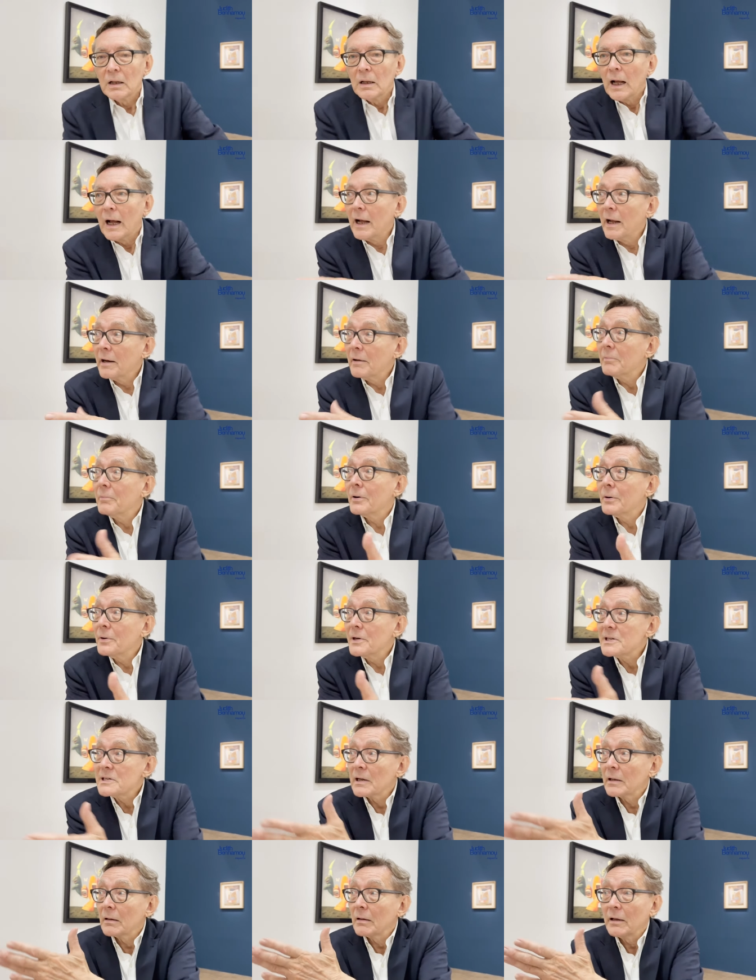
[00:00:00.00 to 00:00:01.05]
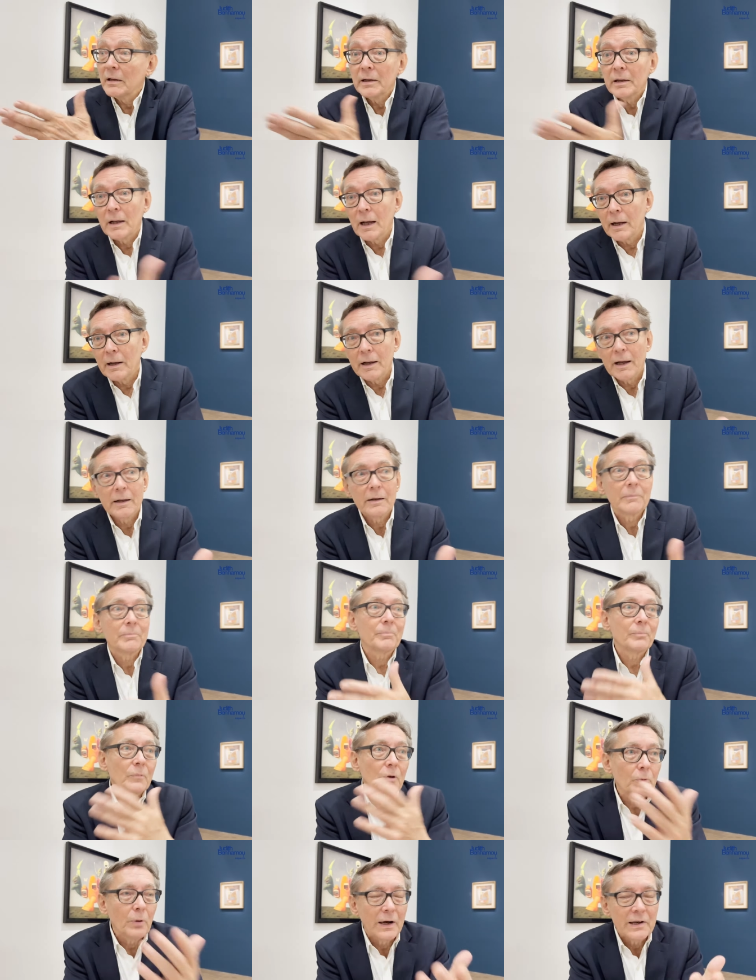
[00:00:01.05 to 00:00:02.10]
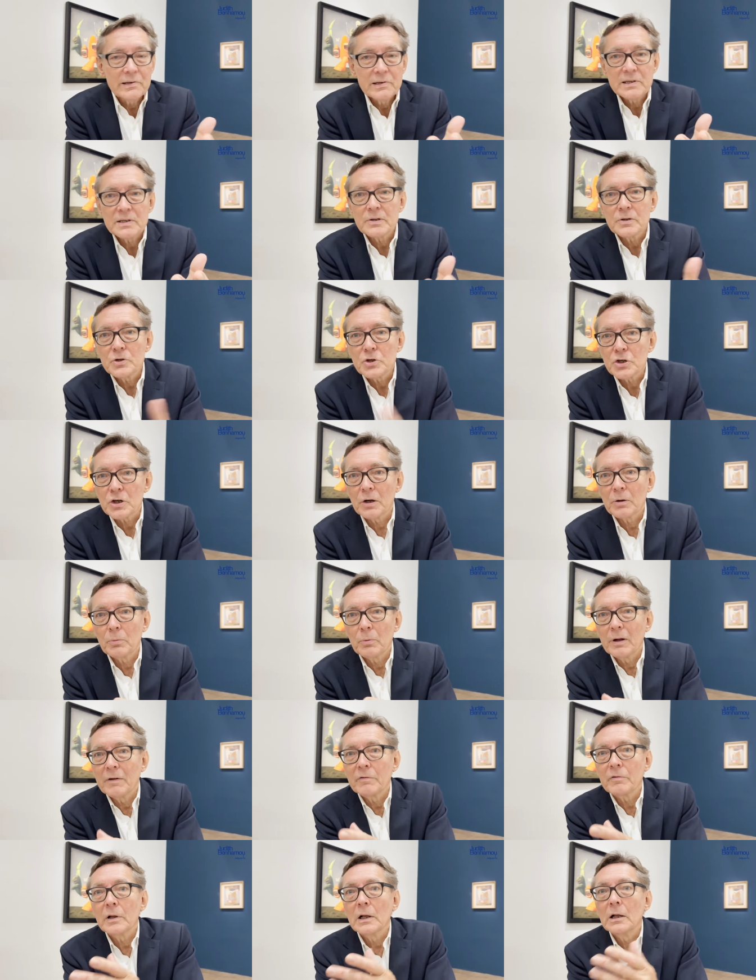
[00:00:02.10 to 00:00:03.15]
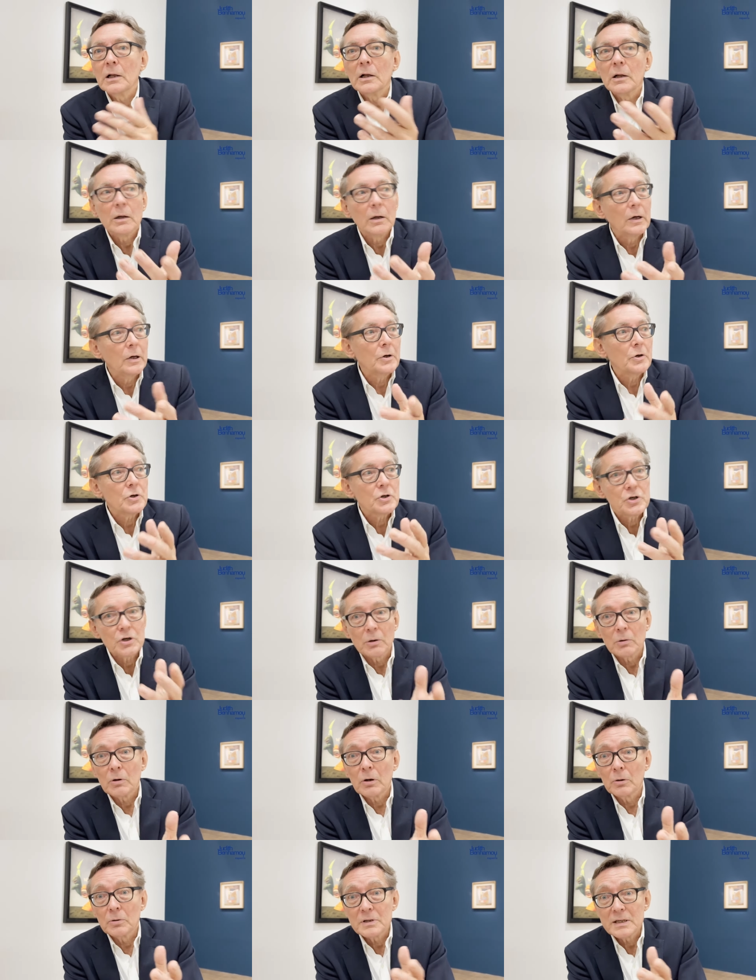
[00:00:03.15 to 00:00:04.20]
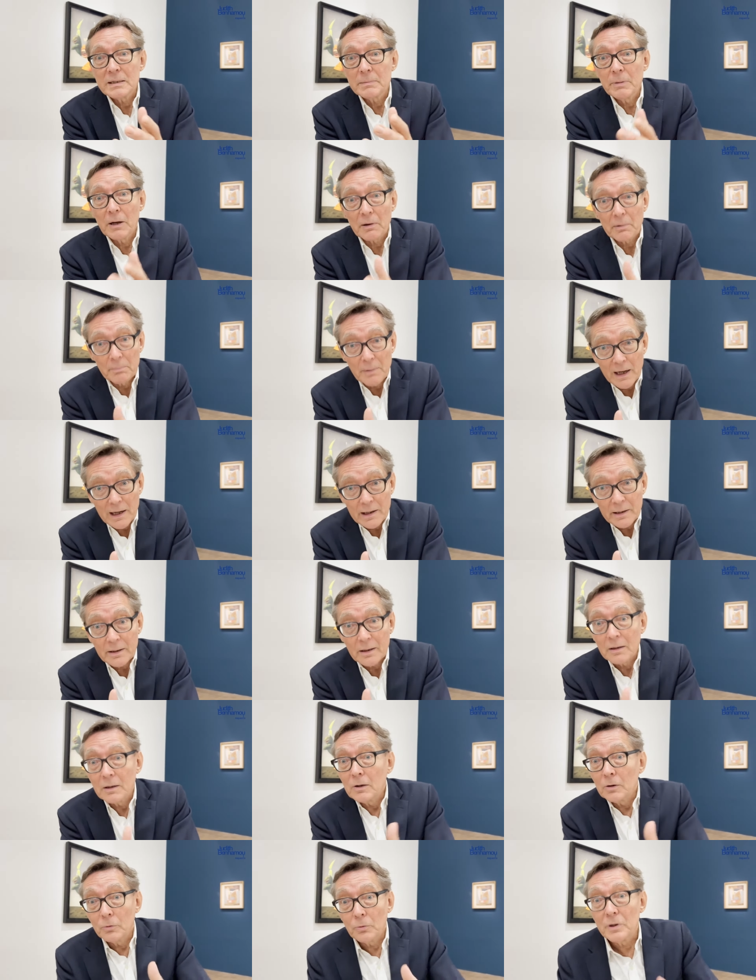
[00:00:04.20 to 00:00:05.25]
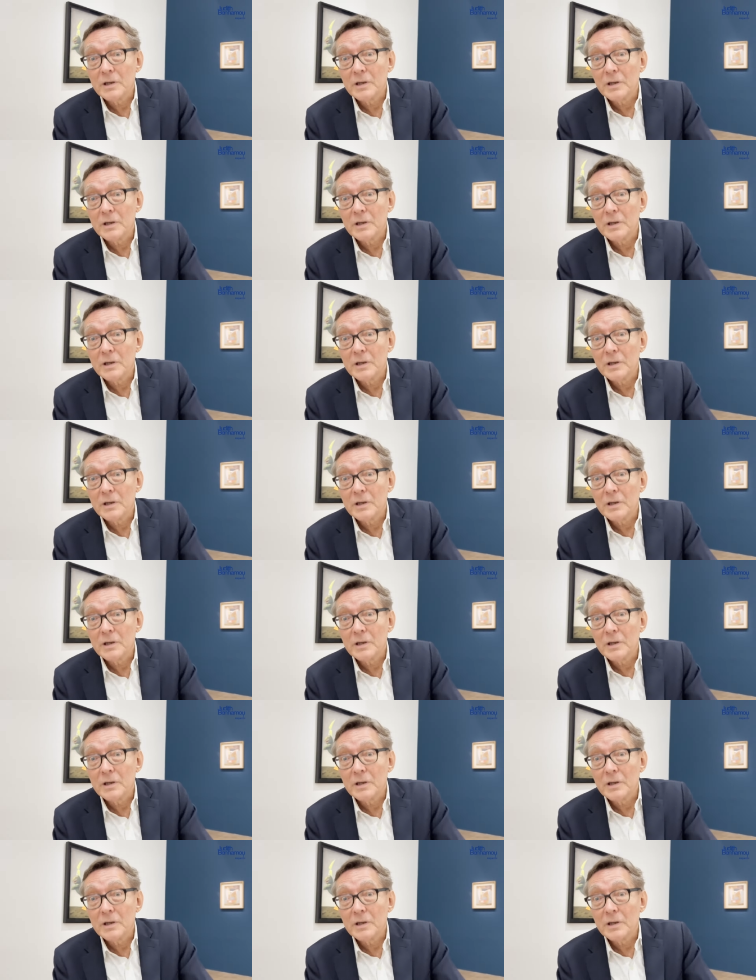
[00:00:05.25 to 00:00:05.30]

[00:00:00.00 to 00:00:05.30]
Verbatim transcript: And recently I had quite discussion with uh, Jean-Claude Silbermann, who